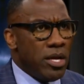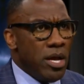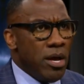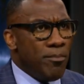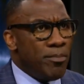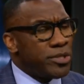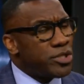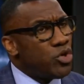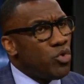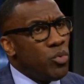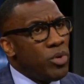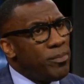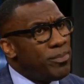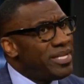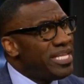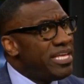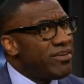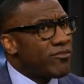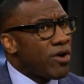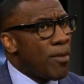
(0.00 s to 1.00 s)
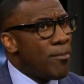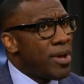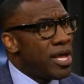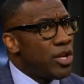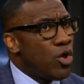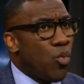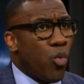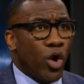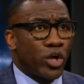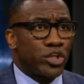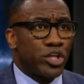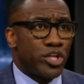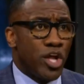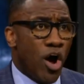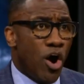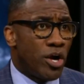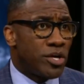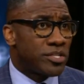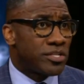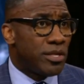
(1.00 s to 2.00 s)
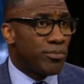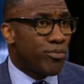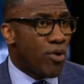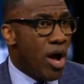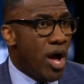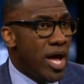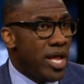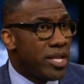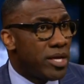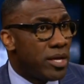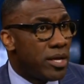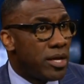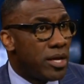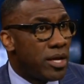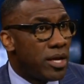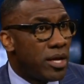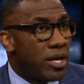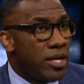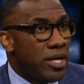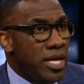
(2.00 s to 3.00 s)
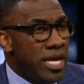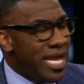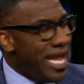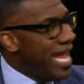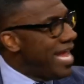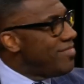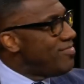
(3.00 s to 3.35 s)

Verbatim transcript: But do we believe Carmelo worked as hard as LeBron? No, absolutely not.